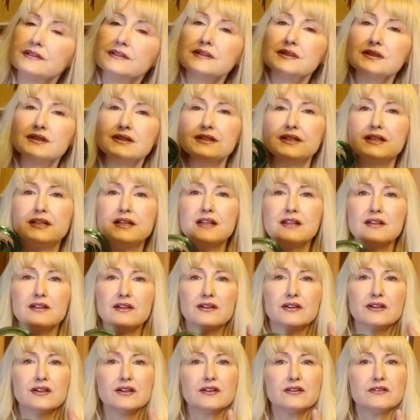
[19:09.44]
Just
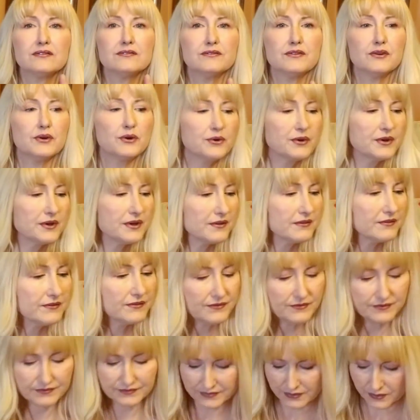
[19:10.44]
another little votive
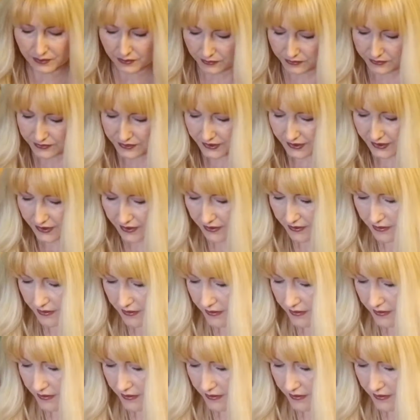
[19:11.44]
holder.